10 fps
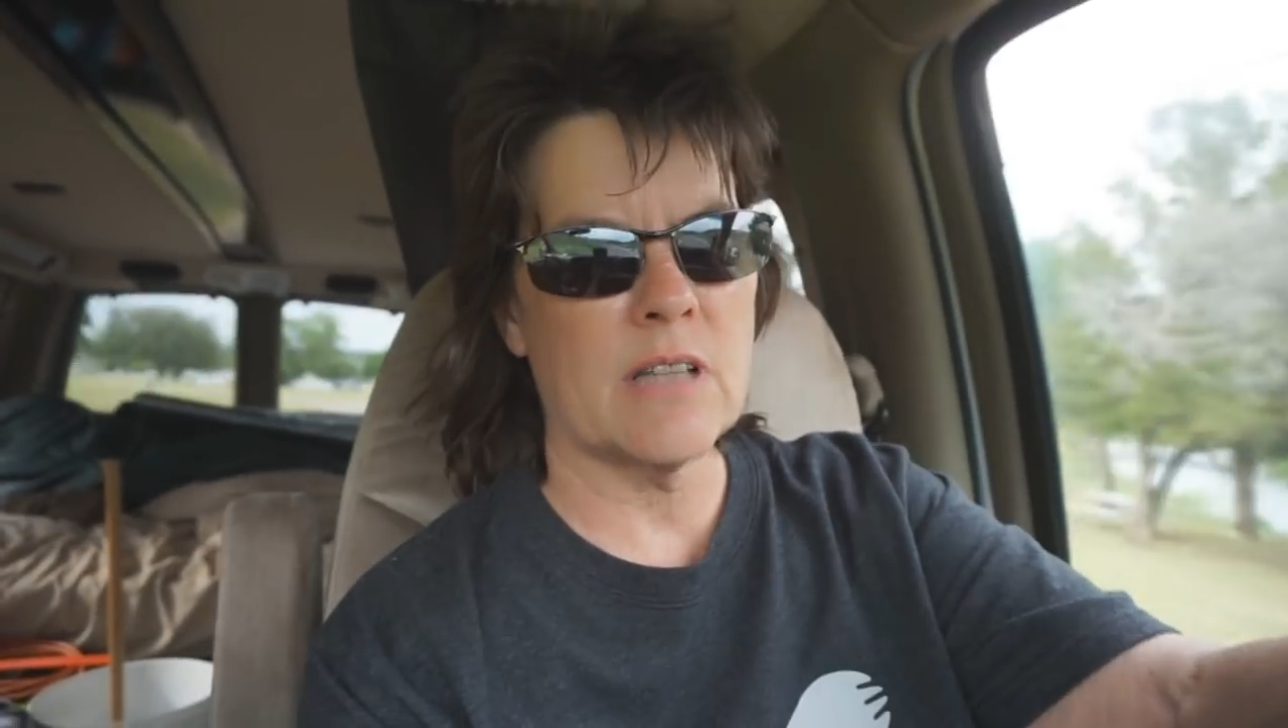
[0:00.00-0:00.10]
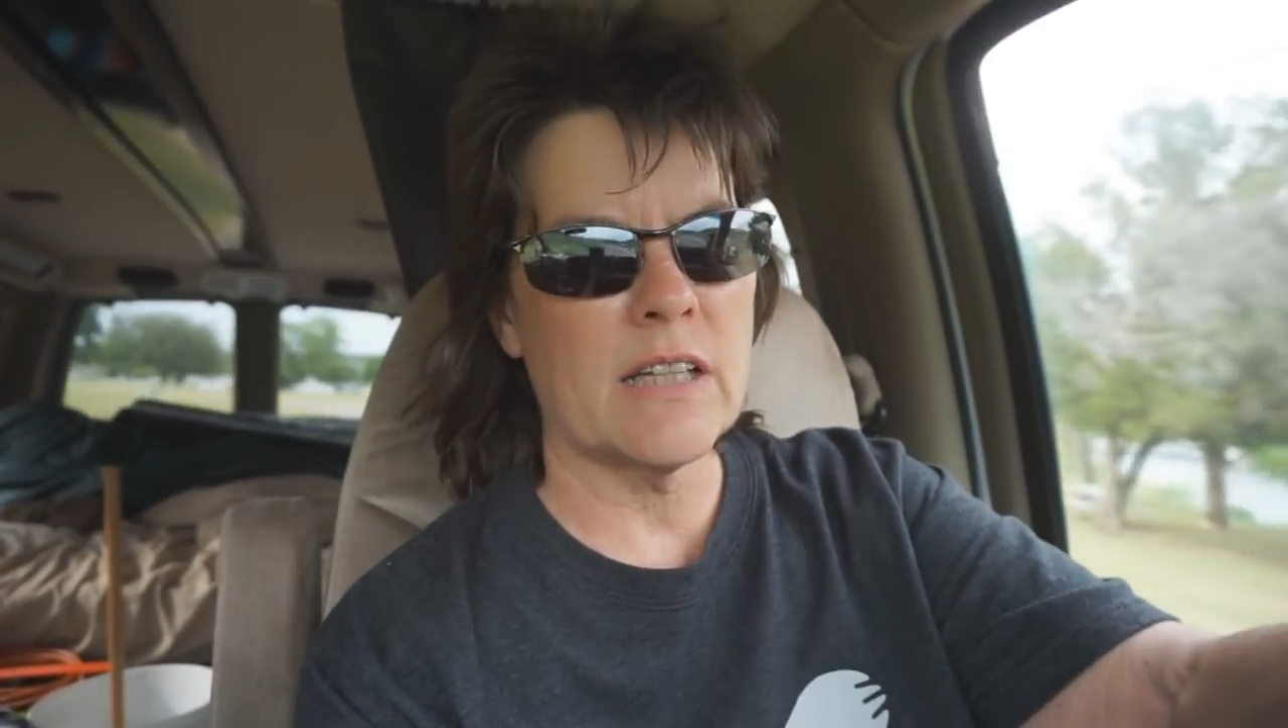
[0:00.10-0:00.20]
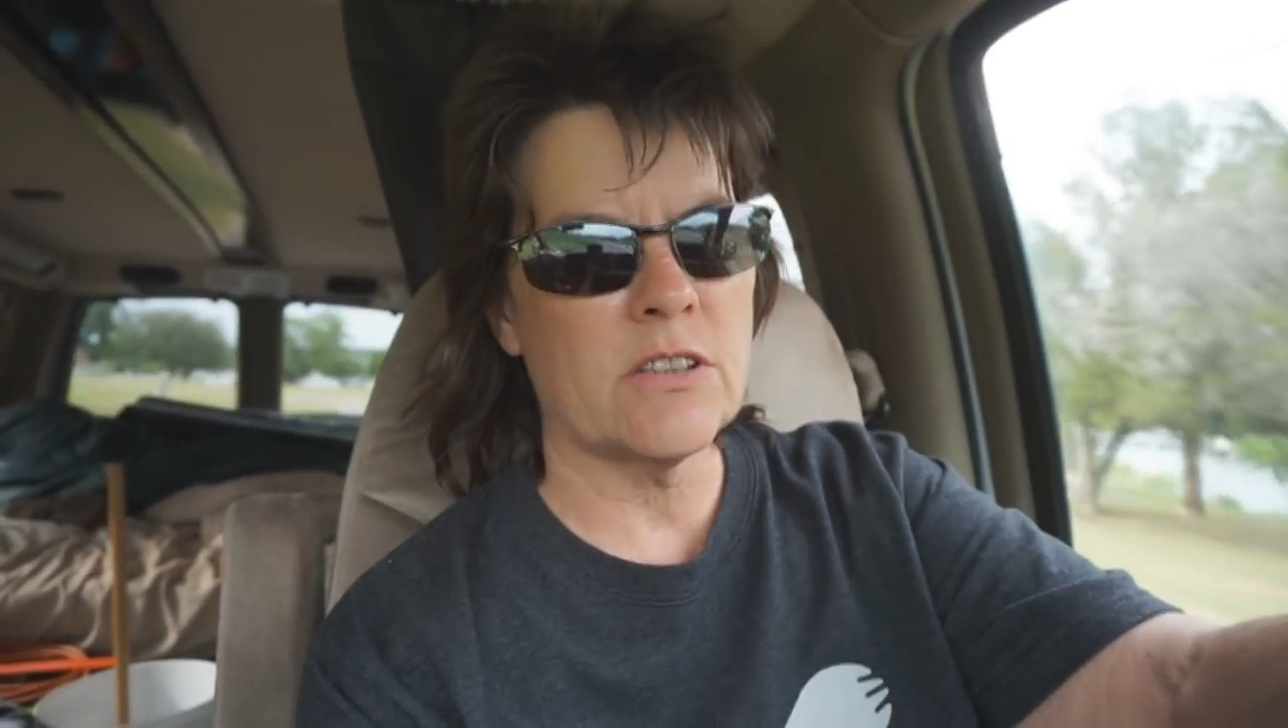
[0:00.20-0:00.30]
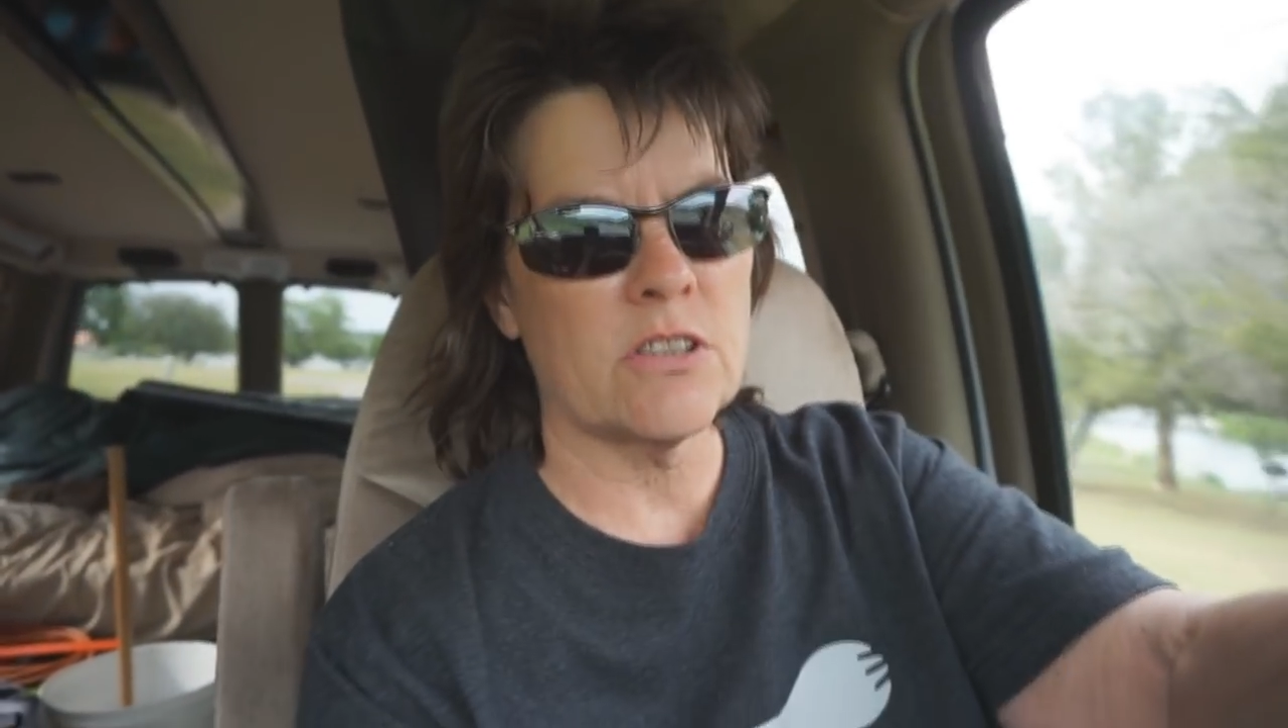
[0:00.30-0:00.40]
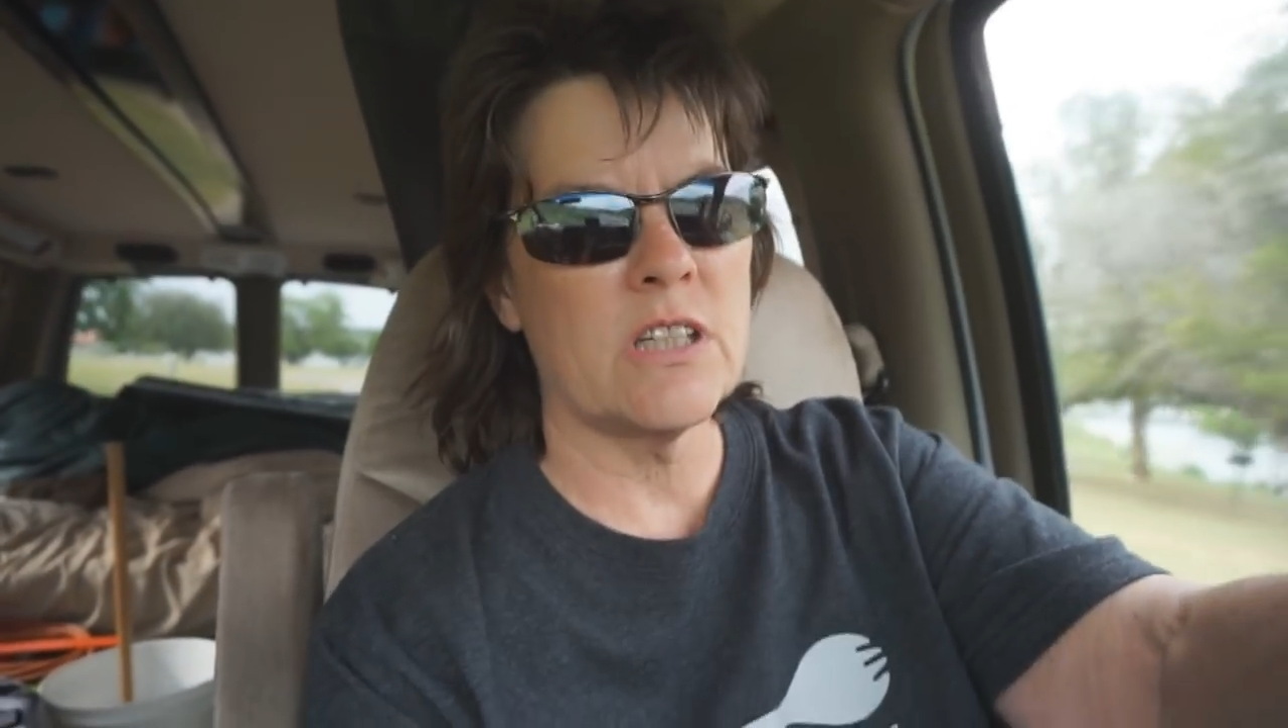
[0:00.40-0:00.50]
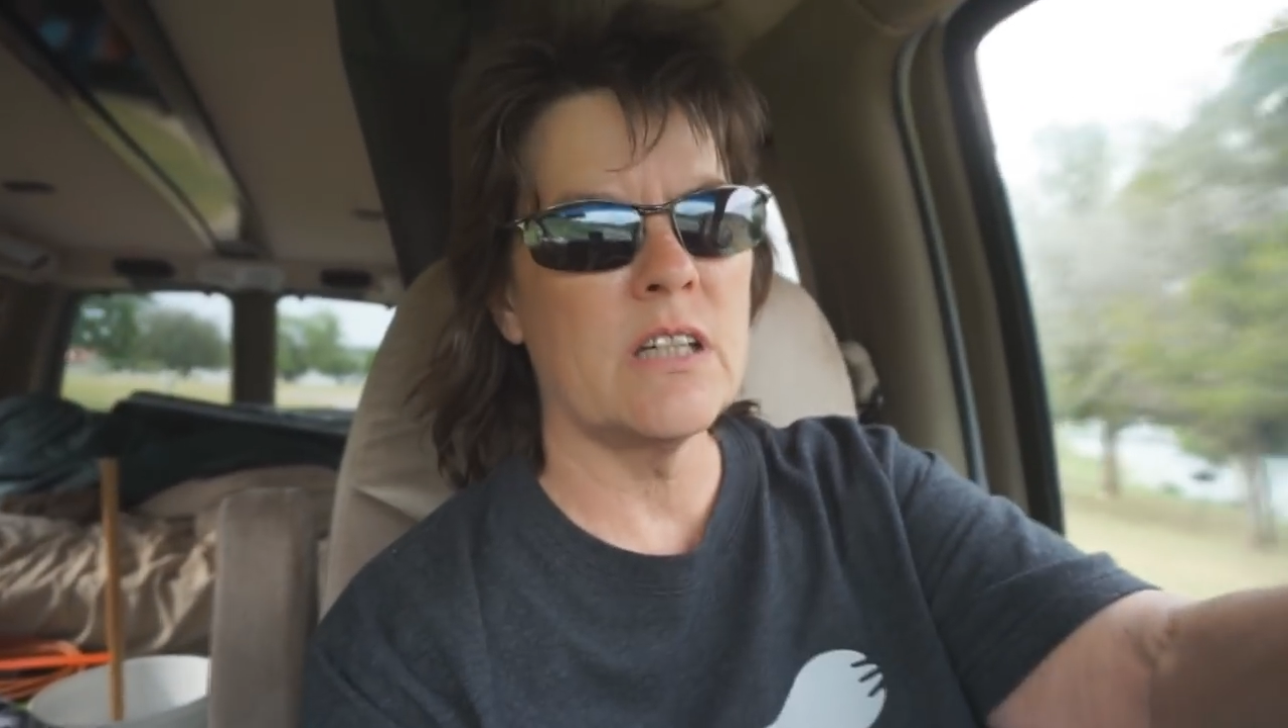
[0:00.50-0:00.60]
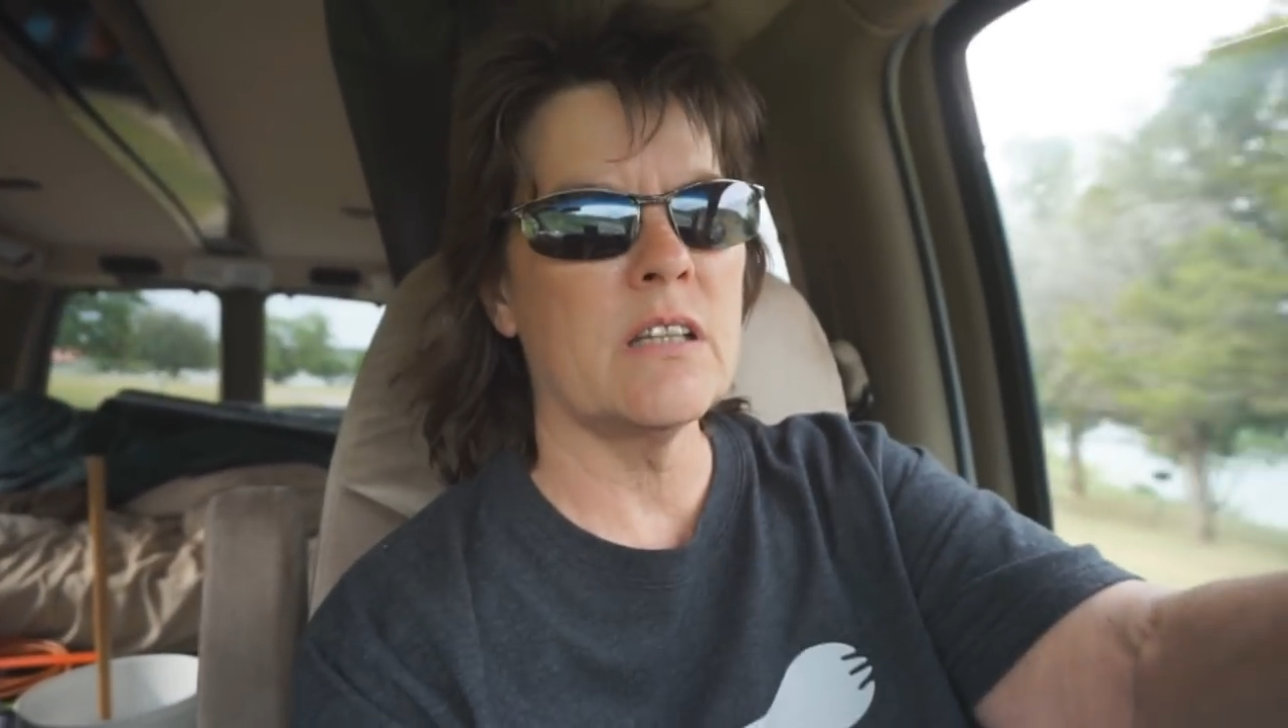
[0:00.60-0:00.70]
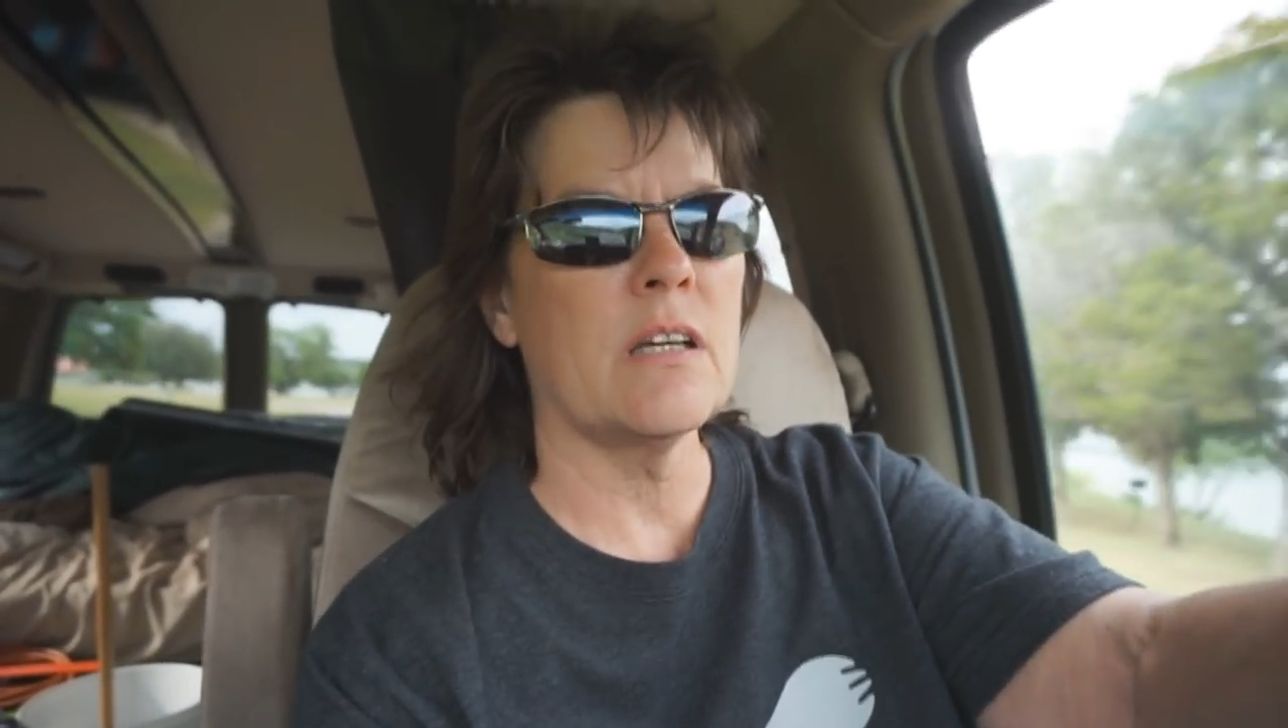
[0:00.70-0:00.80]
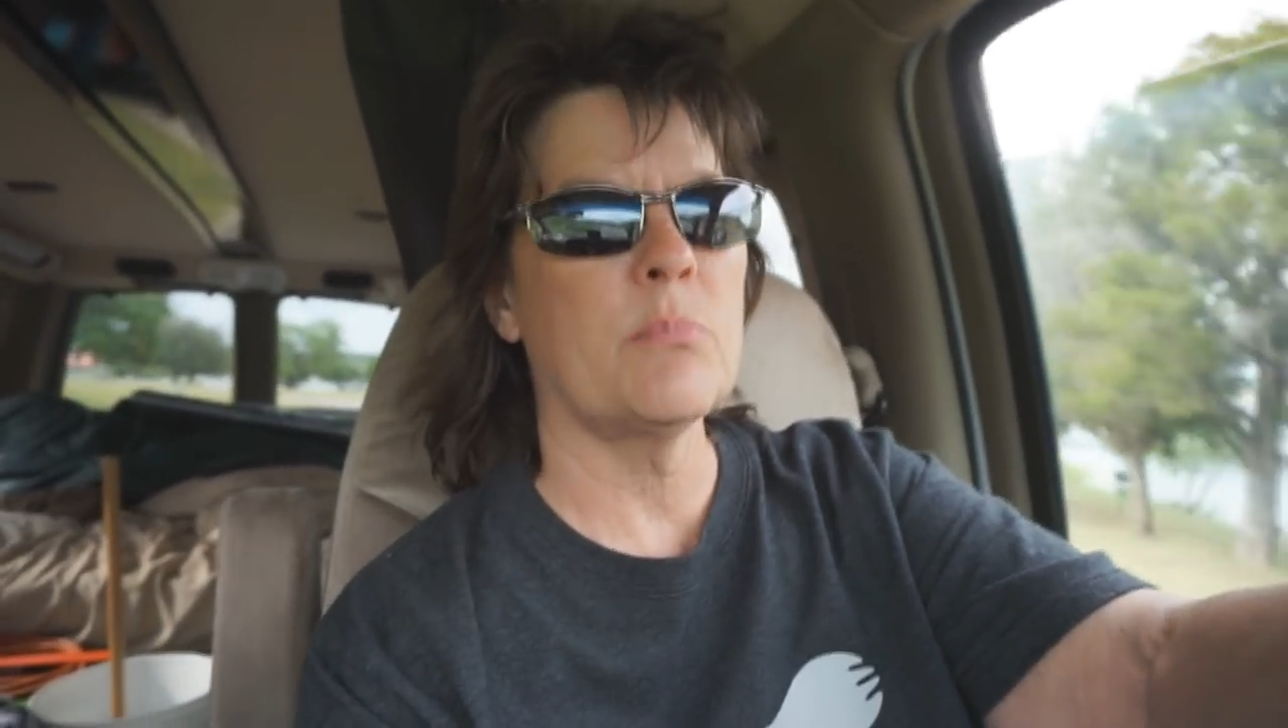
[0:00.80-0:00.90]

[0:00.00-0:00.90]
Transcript: take their tent.